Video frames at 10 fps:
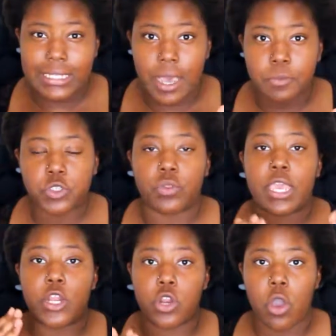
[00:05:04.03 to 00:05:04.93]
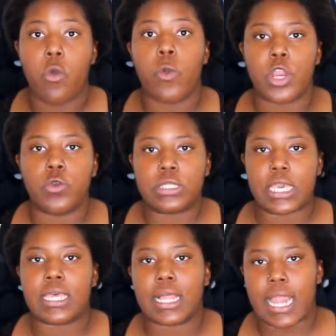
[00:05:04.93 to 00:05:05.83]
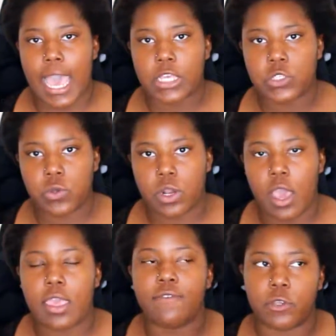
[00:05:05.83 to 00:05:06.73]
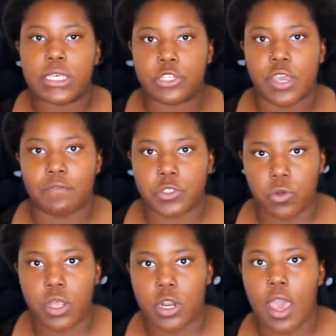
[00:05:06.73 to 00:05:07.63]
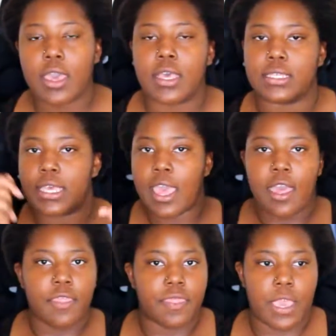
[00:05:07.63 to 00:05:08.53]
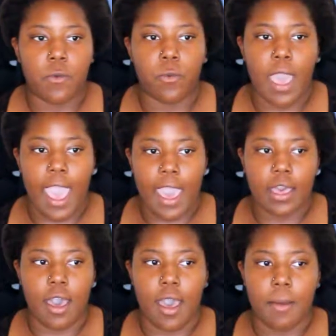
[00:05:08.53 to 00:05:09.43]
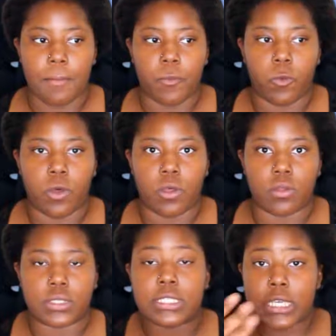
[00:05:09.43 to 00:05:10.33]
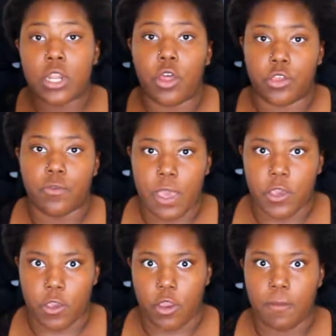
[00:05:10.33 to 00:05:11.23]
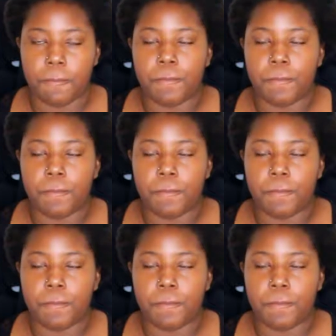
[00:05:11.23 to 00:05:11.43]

up, so they know when you take a class or not, if you take driving school or not, because they will see it on your record.